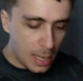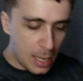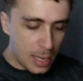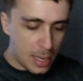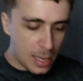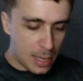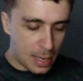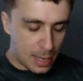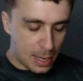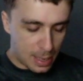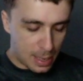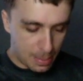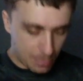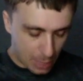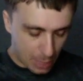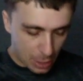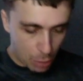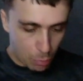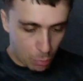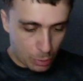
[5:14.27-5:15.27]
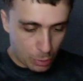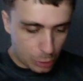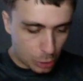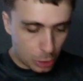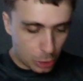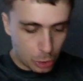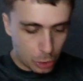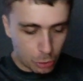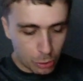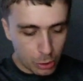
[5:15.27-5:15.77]
Um, then you return
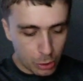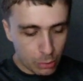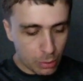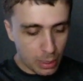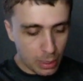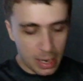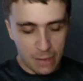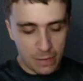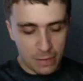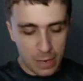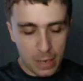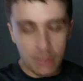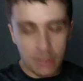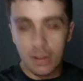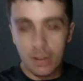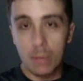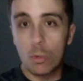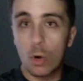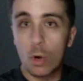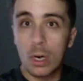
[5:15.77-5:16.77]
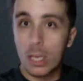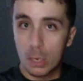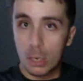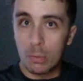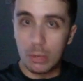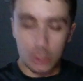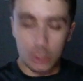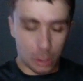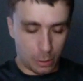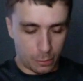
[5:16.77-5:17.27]
true. If none of them work, you
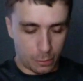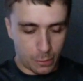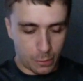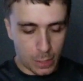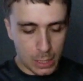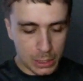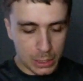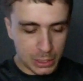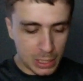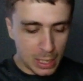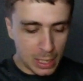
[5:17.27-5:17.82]
return false.